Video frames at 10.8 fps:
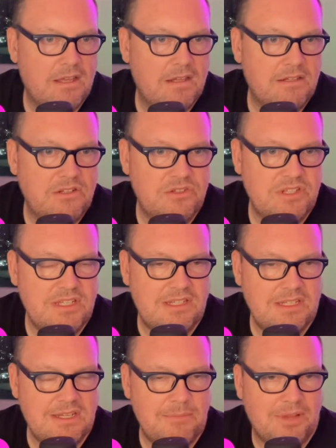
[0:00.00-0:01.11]
Did you see
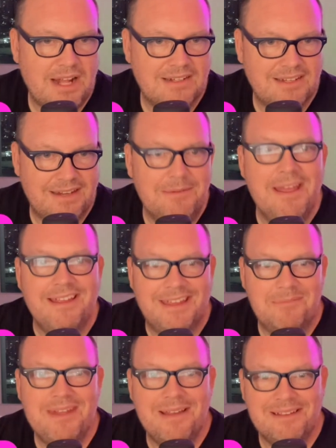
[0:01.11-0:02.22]
CZ blocked
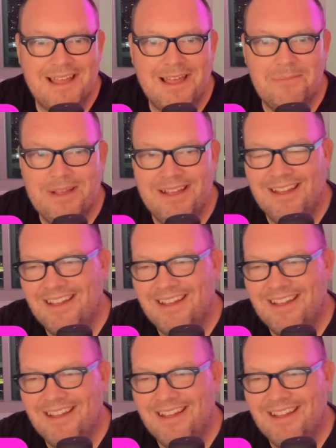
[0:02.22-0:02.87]
Kim.com?